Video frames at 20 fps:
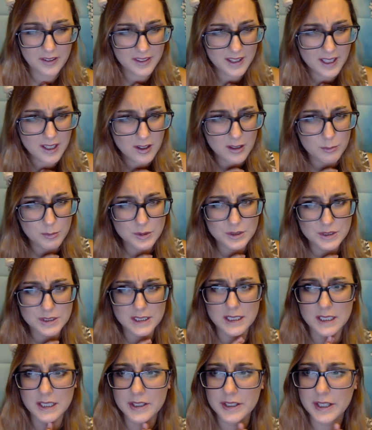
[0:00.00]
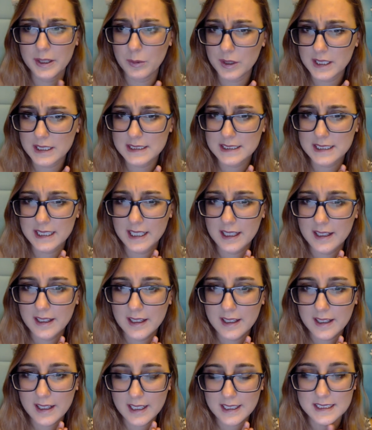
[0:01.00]
almost a year. I want to say
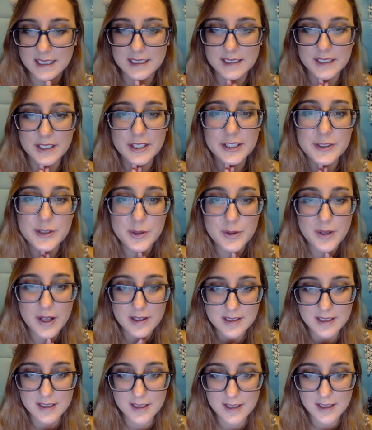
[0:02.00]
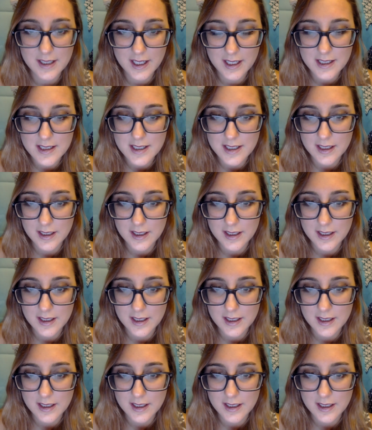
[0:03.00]
it says here 2008